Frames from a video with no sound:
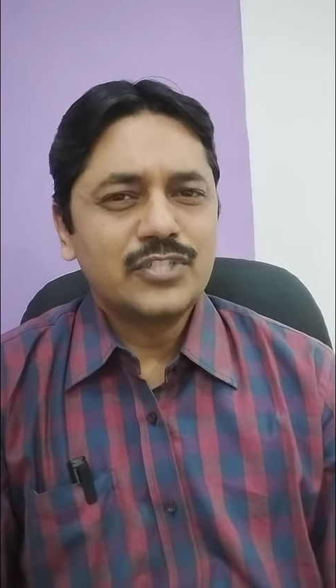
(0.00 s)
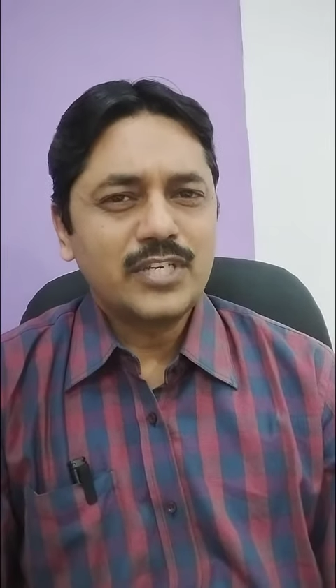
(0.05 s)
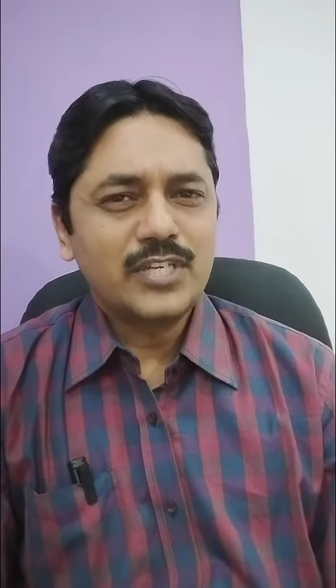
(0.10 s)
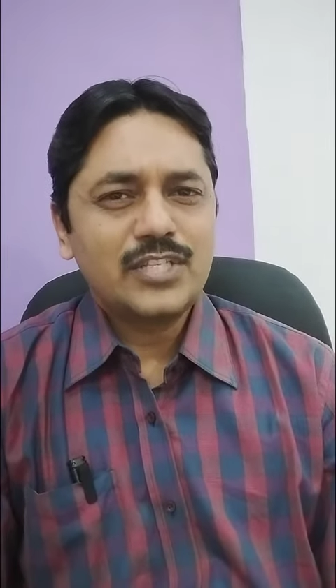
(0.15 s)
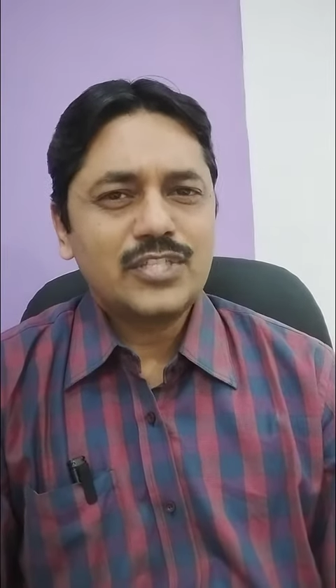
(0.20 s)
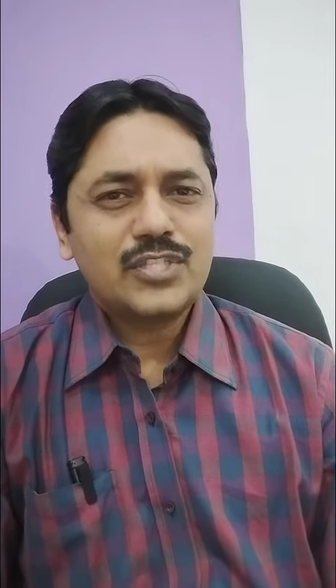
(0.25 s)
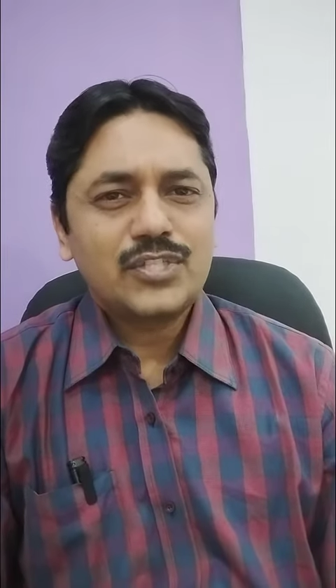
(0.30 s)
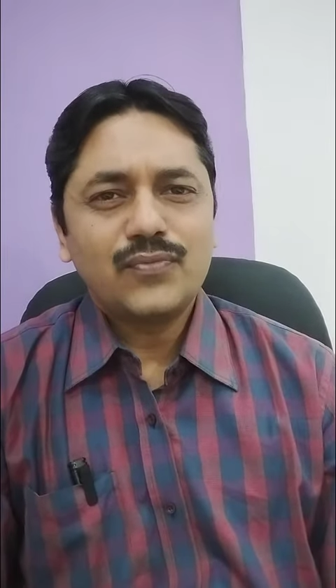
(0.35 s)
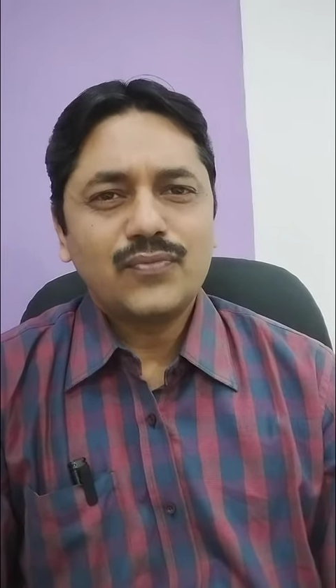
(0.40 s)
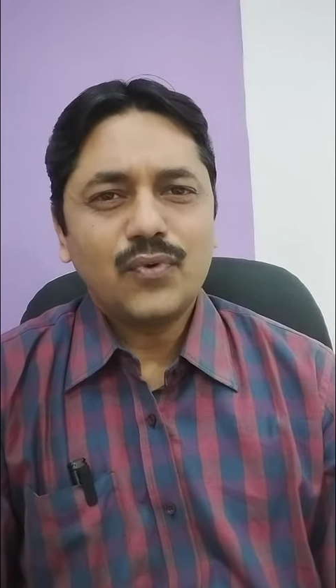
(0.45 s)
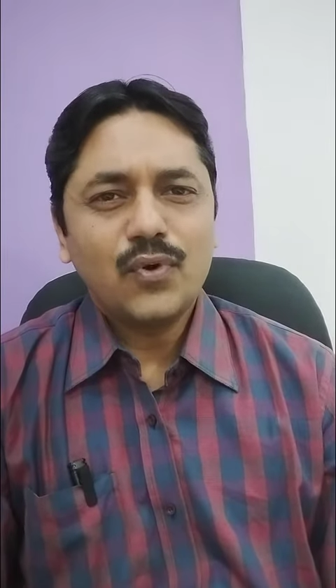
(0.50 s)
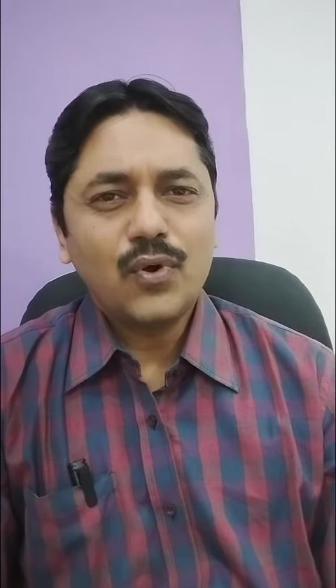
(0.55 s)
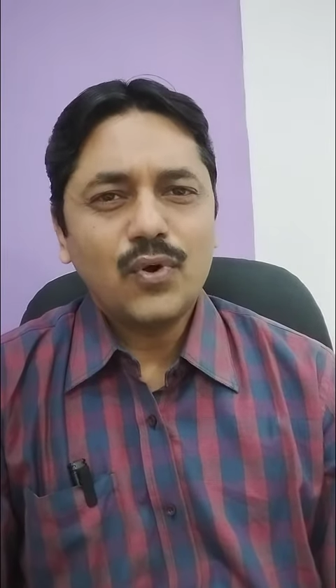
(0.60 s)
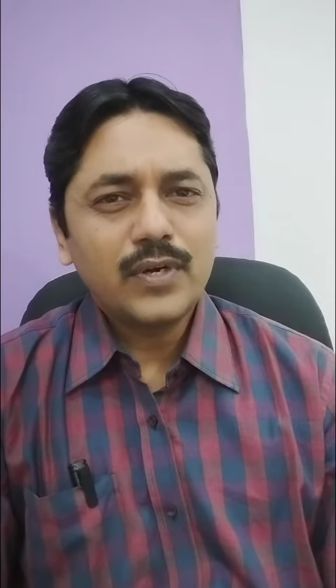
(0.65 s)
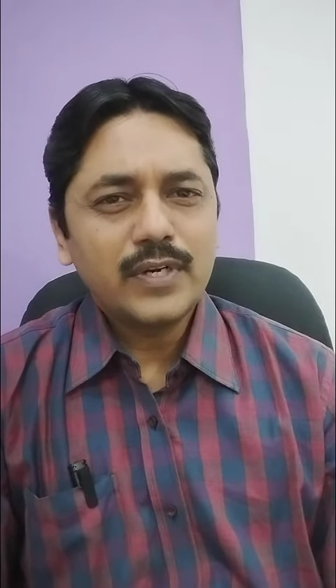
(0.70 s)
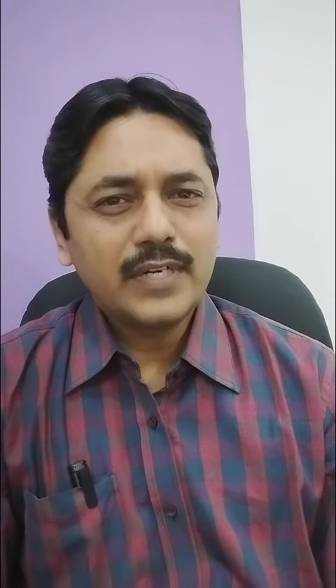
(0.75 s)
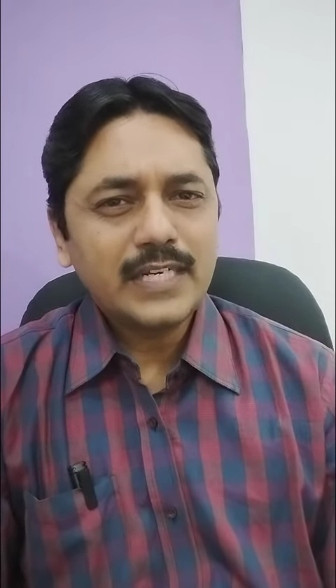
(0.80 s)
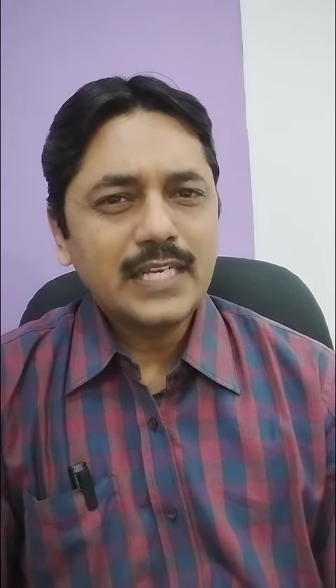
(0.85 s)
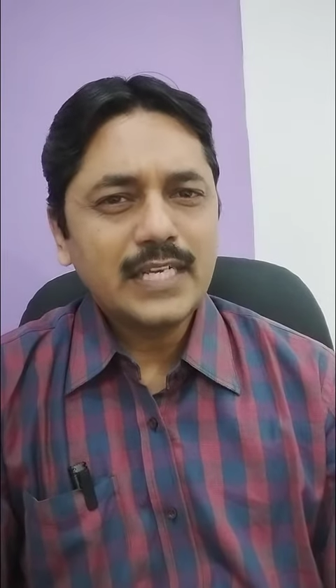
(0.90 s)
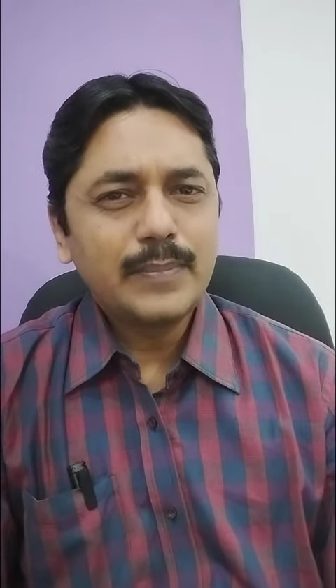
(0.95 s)
just
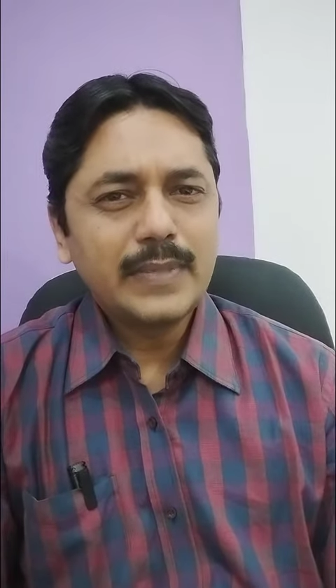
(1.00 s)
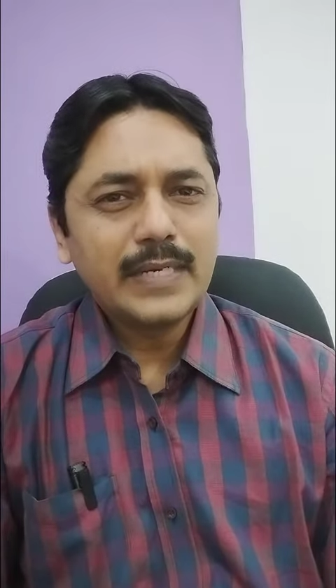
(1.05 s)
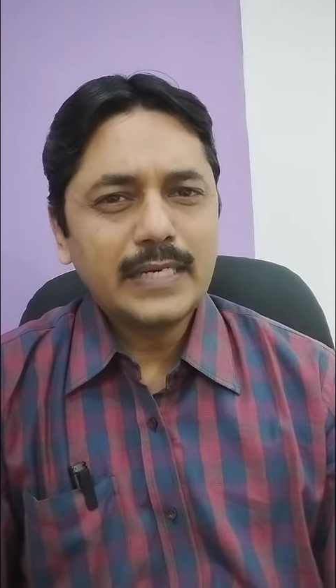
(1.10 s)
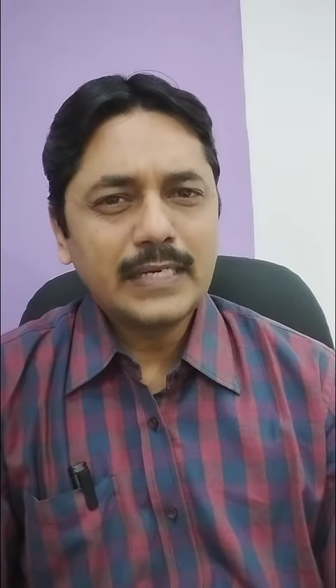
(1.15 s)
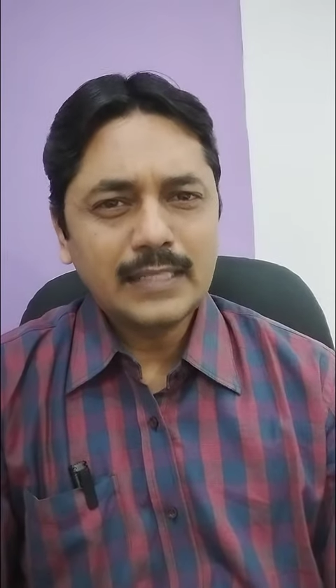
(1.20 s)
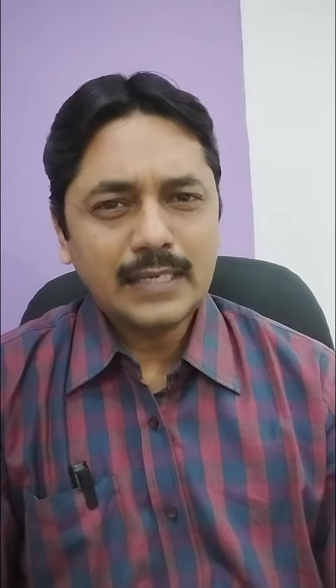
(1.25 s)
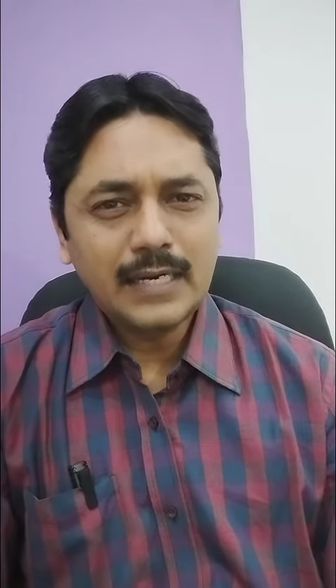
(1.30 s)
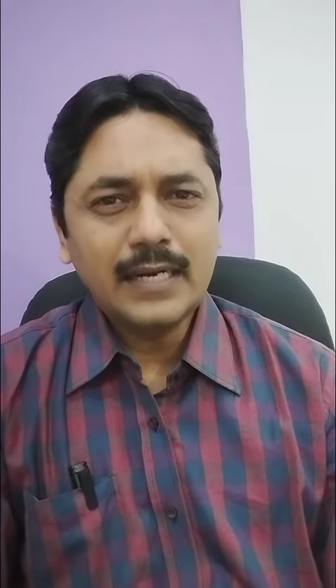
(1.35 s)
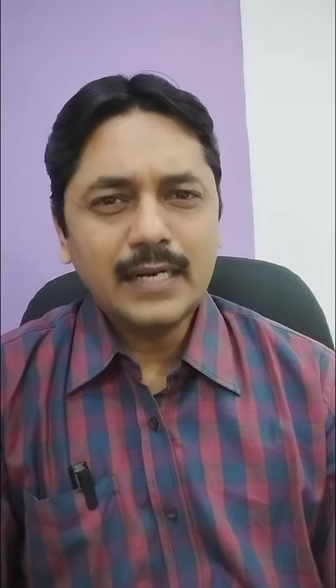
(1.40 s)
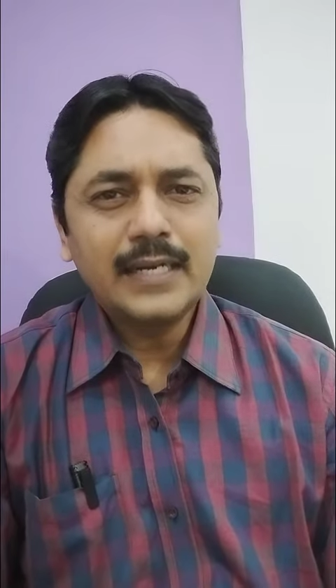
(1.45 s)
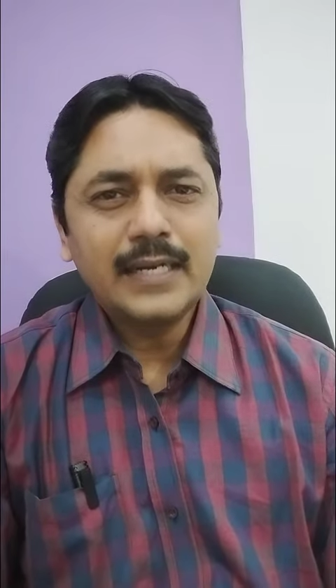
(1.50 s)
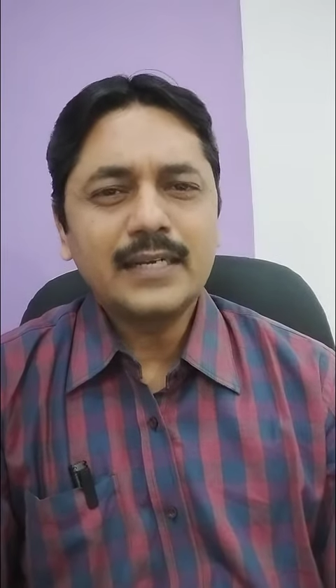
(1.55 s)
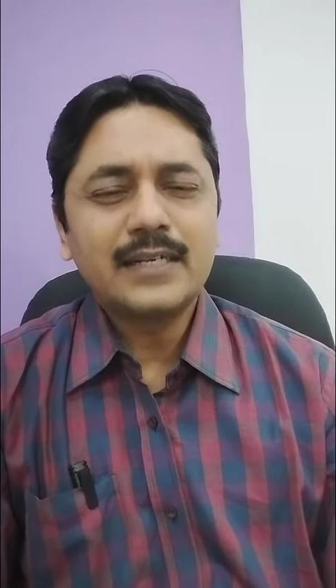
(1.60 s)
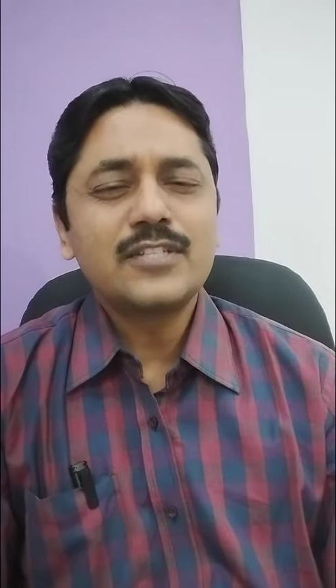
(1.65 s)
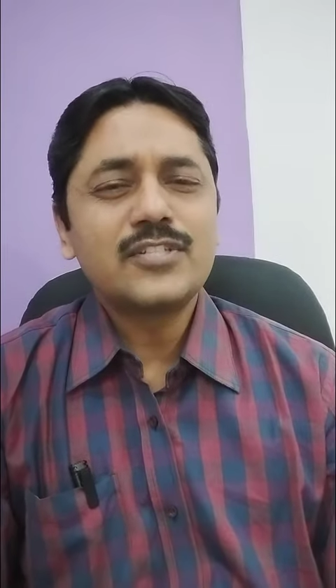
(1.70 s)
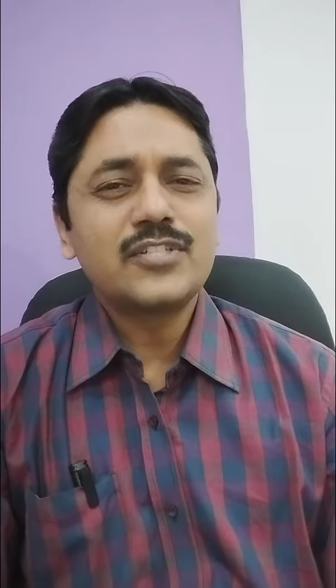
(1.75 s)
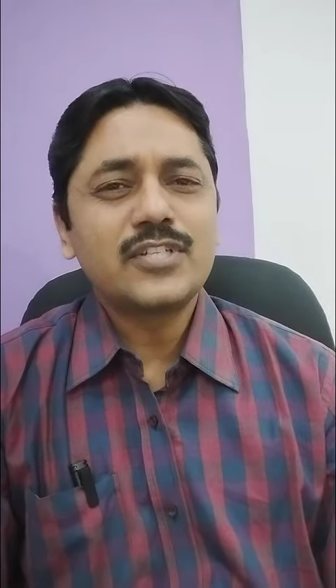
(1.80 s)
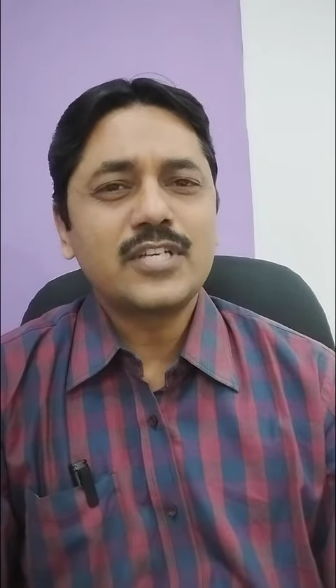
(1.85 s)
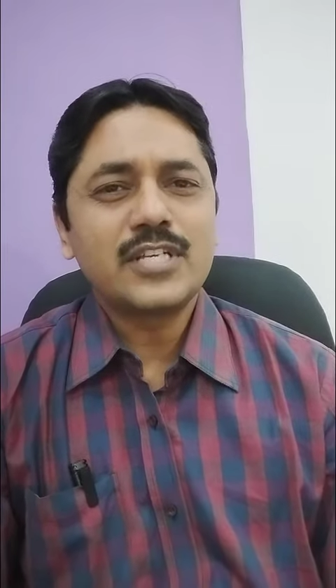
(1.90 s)
for debit credit,